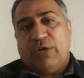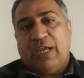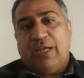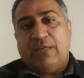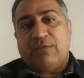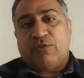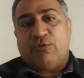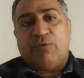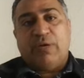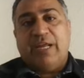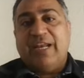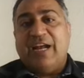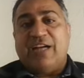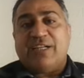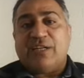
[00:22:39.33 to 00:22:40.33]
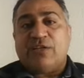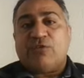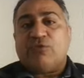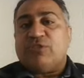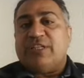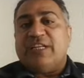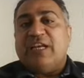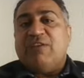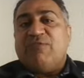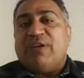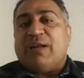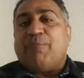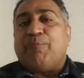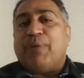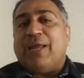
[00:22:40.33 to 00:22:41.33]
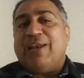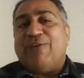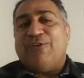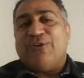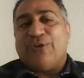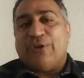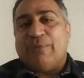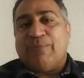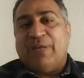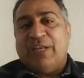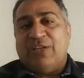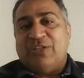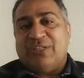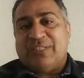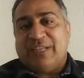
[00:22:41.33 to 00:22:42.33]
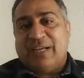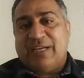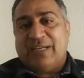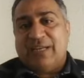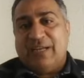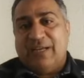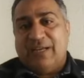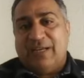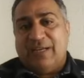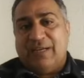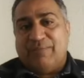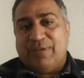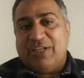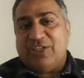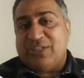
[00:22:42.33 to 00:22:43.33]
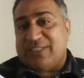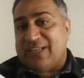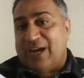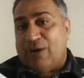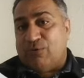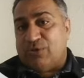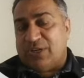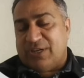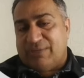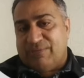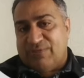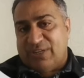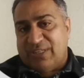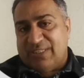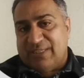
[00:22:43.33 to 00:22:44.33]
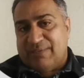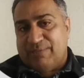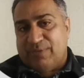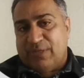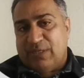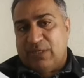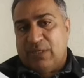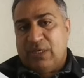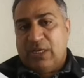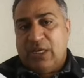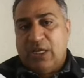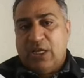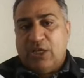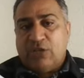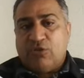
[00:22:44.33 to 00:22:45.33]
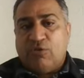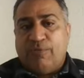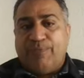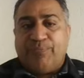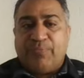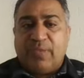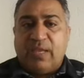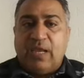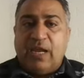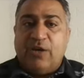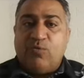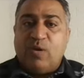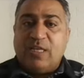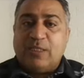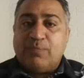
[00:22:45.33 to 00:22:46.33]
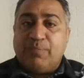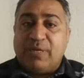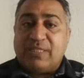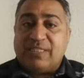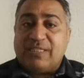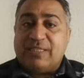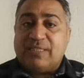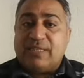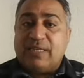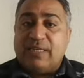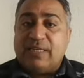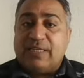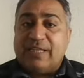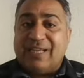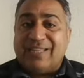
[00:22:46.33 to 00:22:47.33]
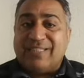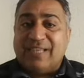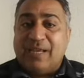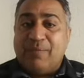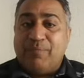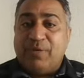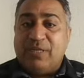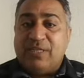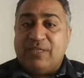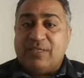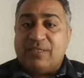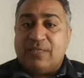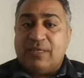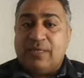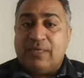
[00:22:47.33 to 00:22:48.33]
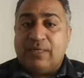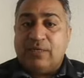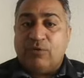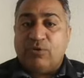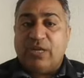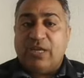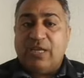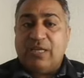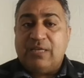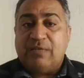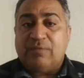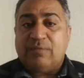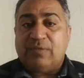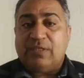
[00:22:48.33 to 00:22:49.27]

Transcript: Okay, so in order to deliver a payload or a malicious outcome, for example. So advanced persistent attacks, APTs, okay,